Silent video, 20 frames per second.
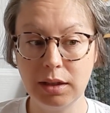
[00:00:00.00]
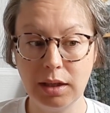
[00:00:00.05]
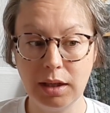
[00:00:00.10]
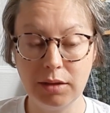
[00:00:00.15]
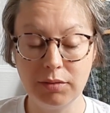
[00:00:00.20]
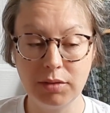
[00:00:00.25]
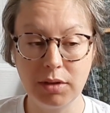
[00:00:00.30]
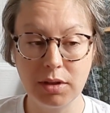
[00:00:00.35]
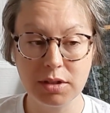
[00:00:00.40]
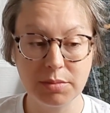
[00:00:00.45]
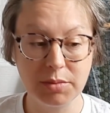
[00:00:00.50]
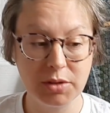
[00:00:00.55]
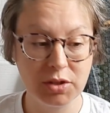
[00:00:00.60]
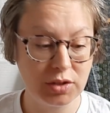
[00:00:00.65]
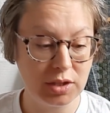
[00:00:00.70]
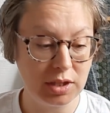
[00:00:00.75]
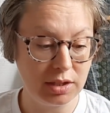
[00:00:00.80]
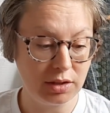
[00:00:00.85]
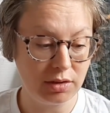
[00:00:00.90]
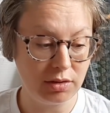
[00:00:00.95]
I've lost my
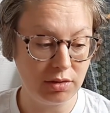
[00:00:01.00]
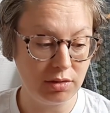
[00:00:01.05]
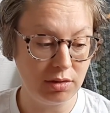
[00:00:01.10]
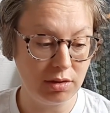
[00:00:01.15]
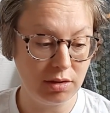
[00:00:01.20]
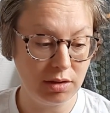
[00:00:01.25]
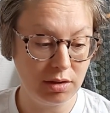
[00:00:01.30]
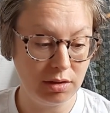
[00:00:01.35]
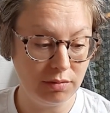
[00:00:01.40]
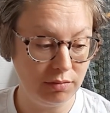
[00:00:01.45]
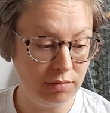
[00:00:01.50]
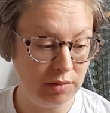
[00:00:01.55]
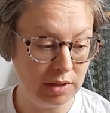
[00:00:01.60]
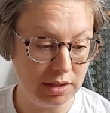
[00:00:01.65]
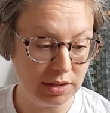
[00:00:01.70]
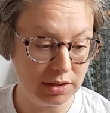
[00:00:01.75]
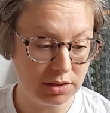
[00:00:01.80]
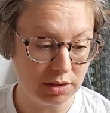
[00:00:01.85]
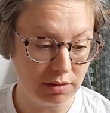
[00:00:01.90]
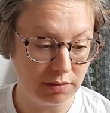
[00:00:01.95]
train of thought. I'm
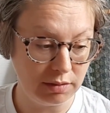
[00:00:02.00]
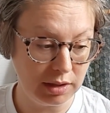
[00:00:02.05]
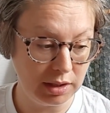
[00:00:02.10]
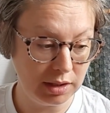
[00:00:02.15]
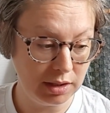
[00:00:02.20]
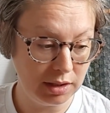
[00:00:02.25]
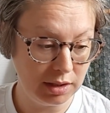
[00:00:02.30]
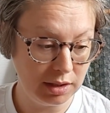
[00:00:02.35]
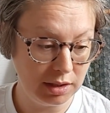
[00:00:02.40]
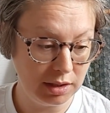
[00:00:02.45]
really sorry.